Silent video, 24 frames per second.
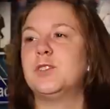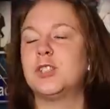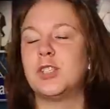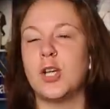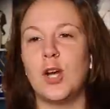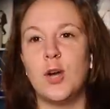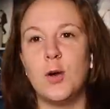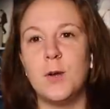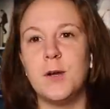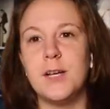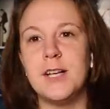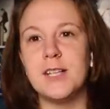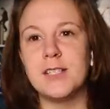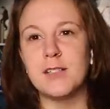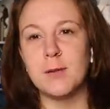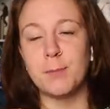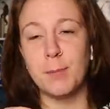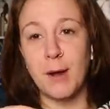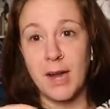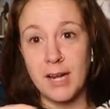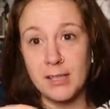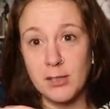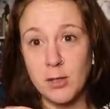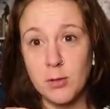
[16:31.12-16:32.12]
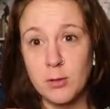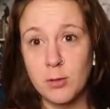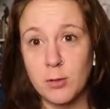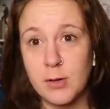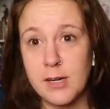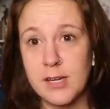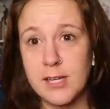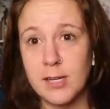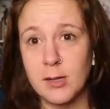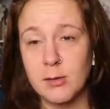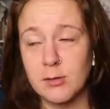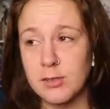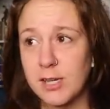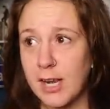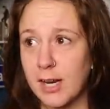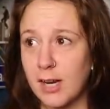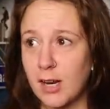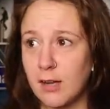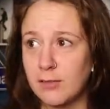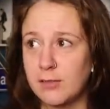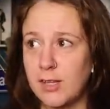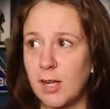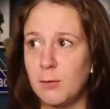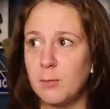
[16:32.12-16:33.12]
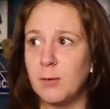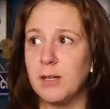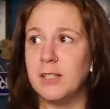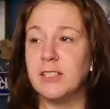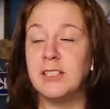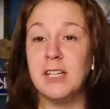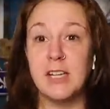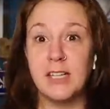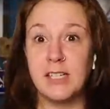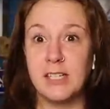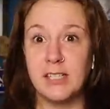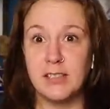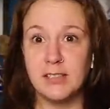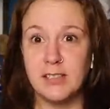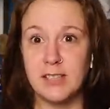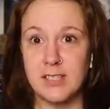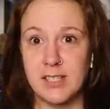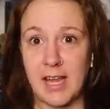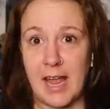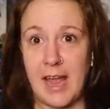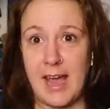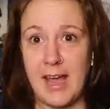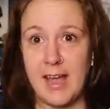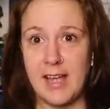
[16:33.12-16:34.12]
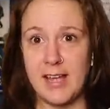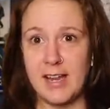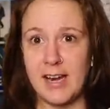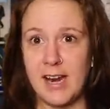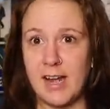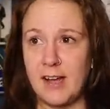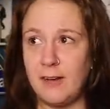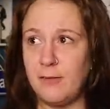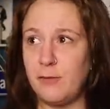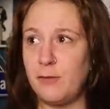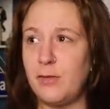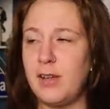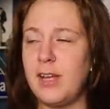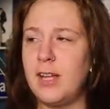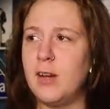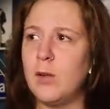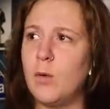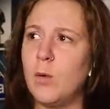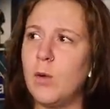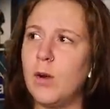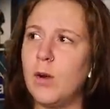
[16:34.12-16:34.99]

So is Apollo Creed gonna take off that ridiculous hat and outfit